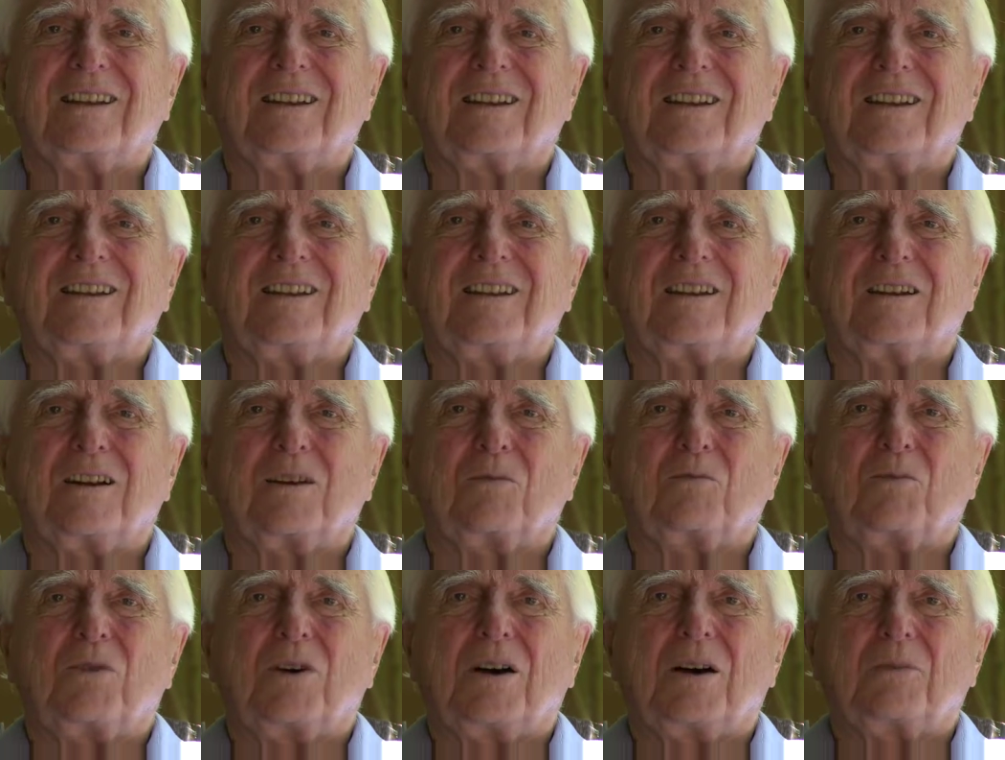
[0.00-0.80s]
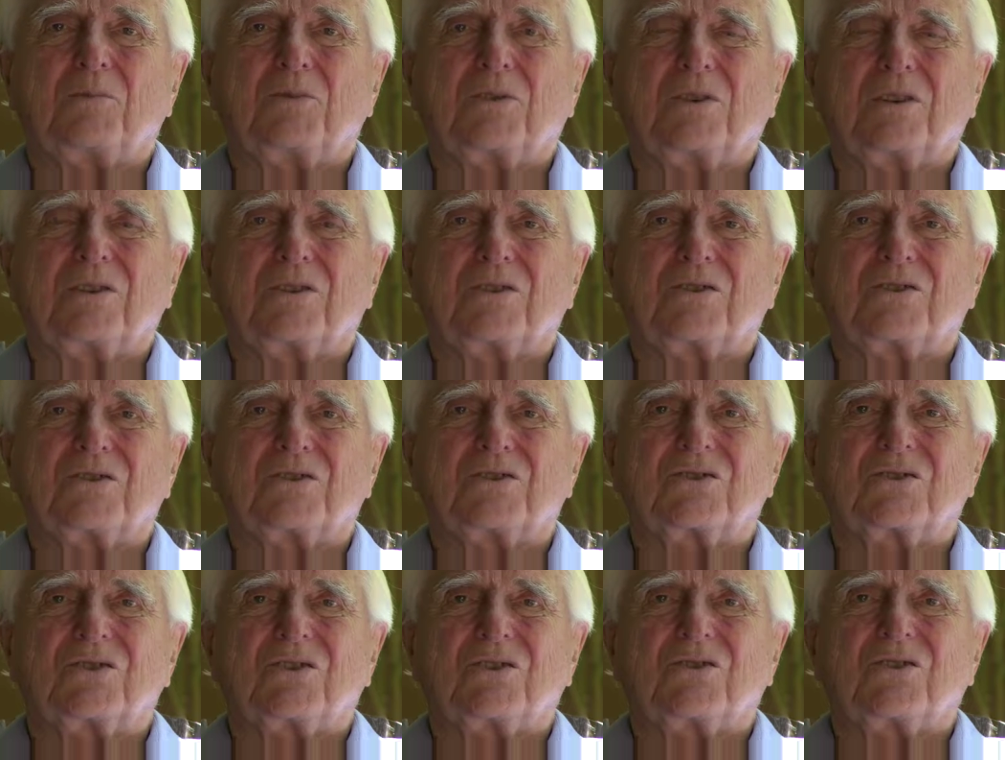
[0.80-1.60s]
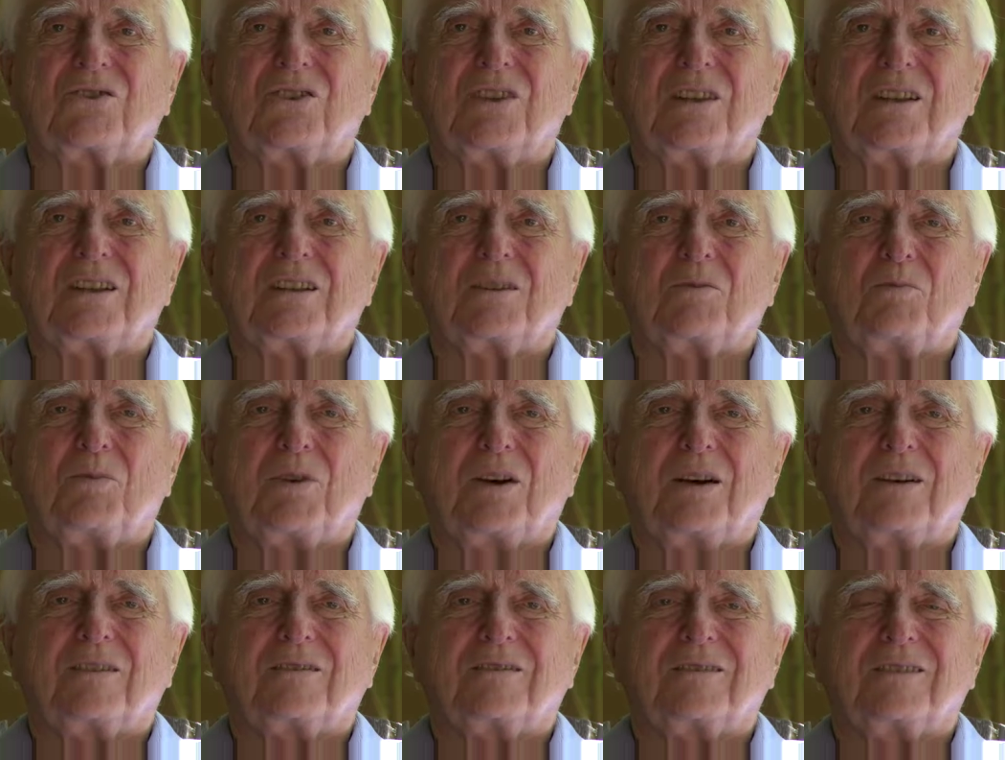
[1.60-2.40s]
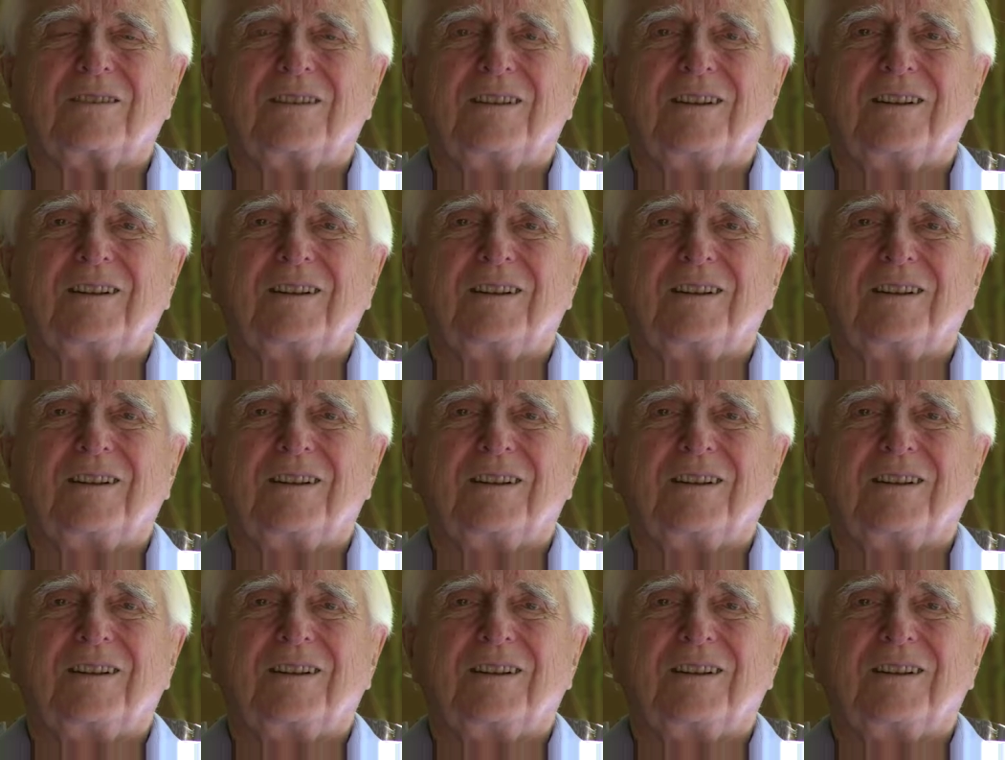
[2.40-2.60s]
getting our populace to think about